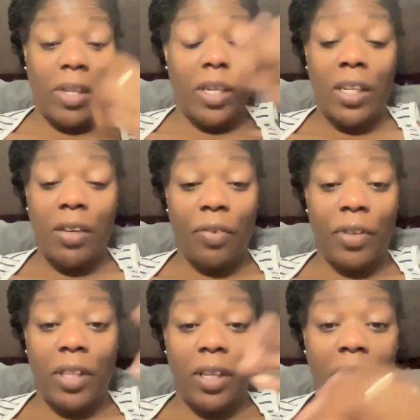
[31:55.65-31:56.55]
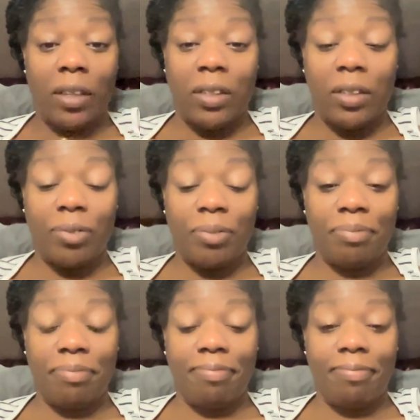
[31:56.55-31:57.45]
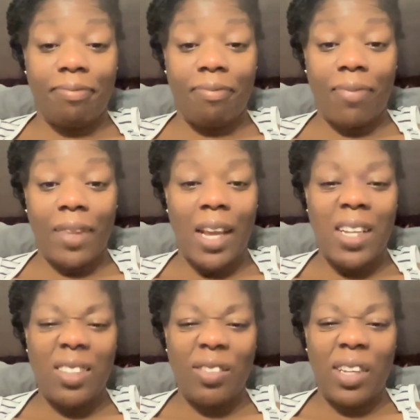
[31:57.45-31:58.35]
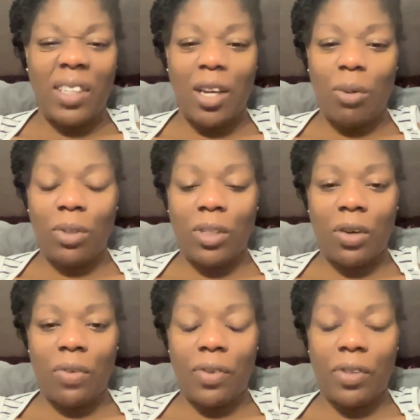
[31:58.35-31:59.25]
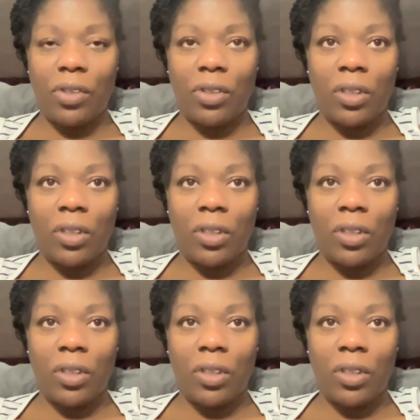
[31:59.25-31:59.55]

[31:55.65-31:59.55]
Send different things. I just feel like that was selfish.